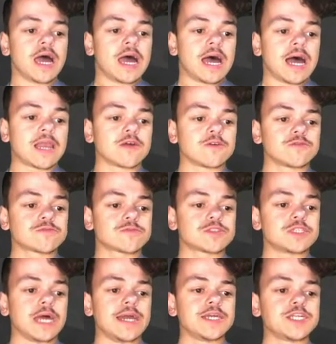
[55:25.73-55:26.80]
Hello,
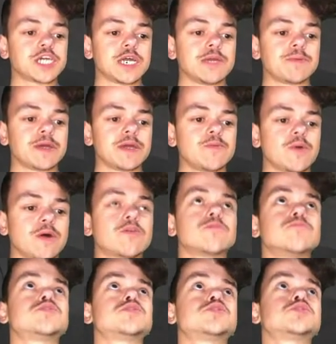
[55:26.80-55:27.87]
AJB.
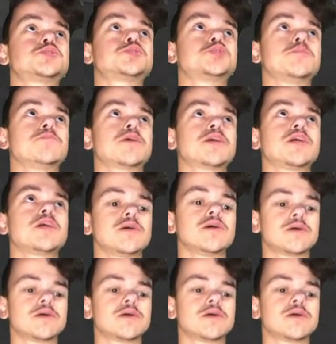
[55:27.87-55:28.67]
Welcome to the stream, buddy.